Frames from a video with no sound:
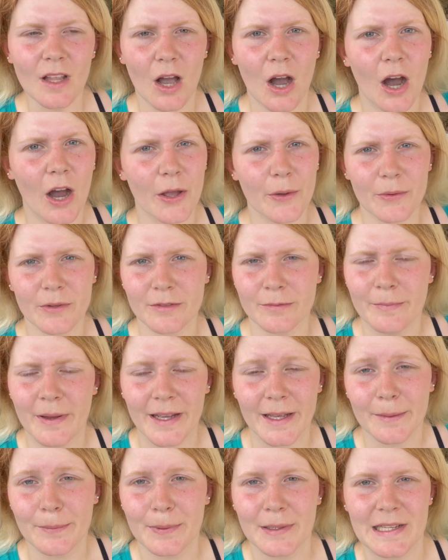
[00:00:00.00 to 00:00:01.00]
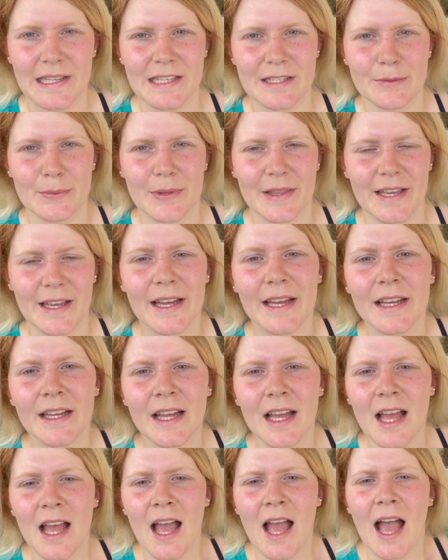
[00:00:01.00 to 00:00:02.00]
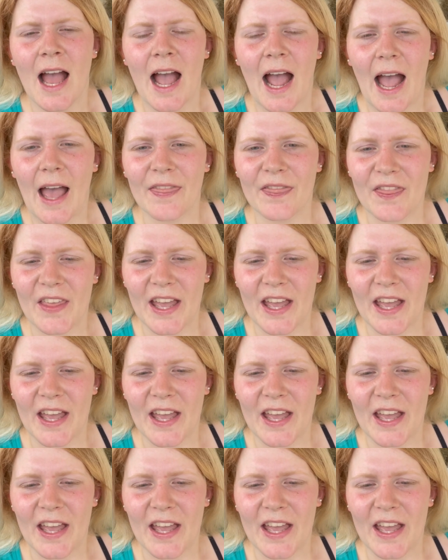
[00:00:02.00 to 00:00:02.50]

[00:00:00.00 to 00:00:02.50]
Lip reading: I was mega pleased with it. And